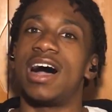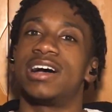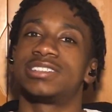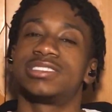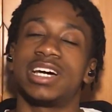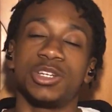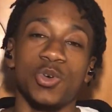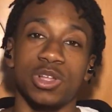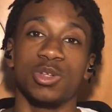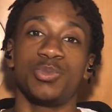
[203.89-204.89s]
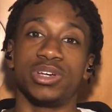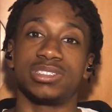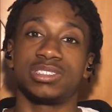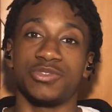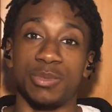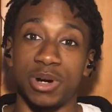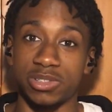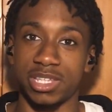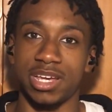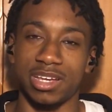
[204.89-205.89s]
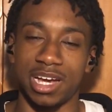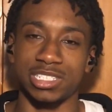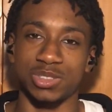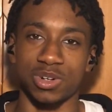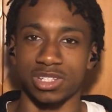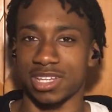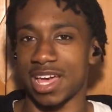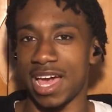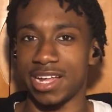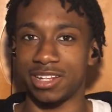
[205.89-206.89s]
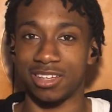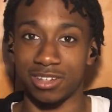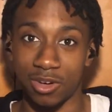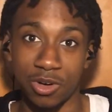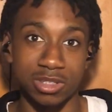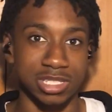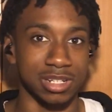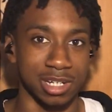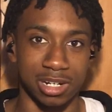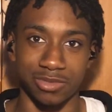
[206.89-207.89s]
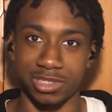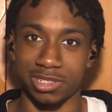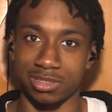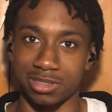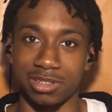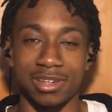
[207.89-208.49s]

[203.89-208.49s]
since I know a little bit of stuff about that, I started like adding on to the conversation.